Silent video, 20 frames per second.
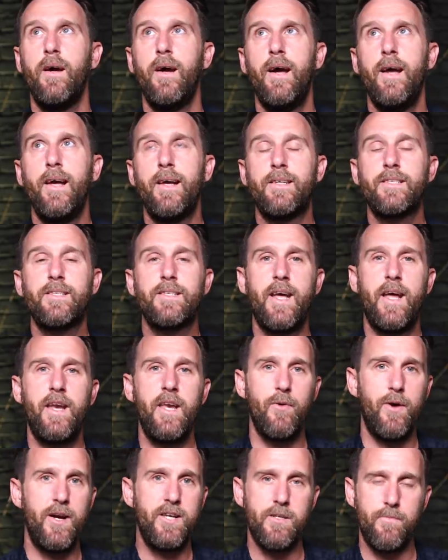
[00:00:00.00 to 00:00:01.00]

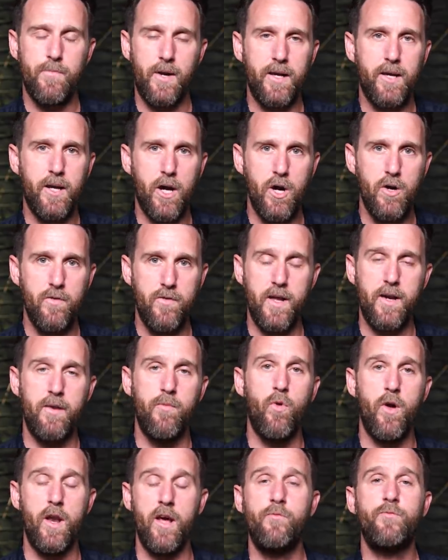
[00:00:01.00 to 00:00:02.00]
extenuated by COVID and
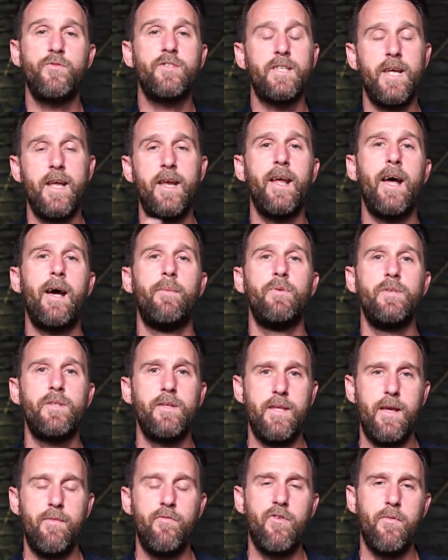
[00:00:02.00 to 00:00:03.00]
what I've seen happen to
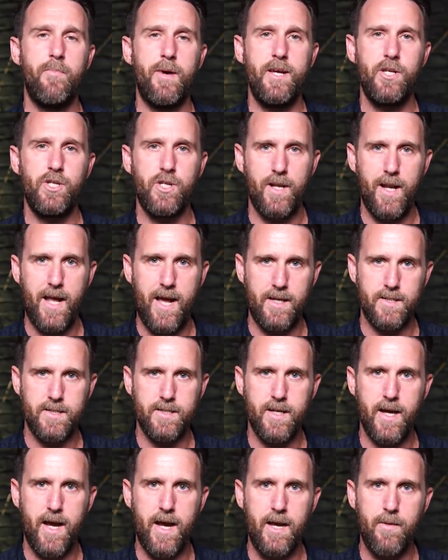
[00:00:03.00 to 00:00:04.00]
the information
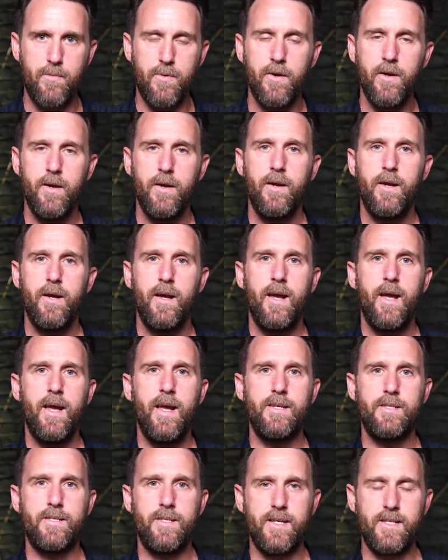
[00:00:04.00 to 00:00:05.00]
landscape,
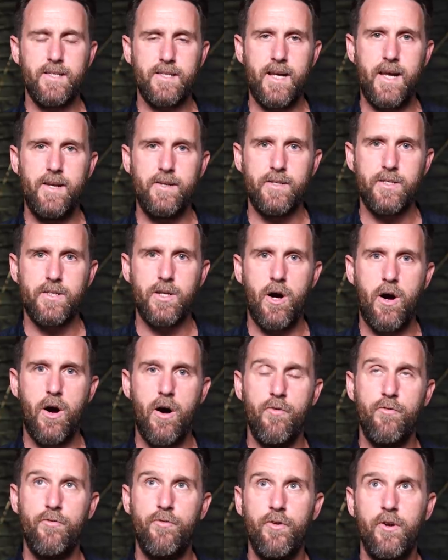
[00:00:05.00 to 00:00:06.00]
is this sense
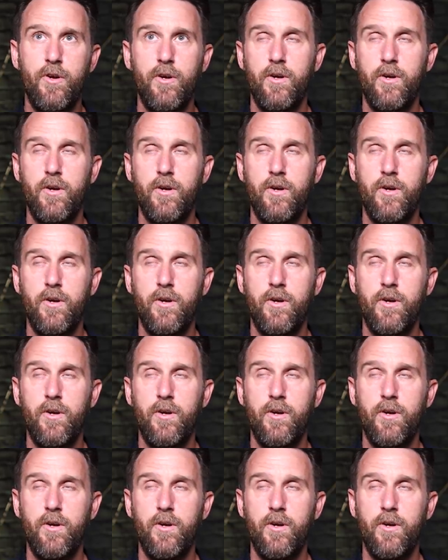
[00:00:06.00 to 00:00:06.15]
of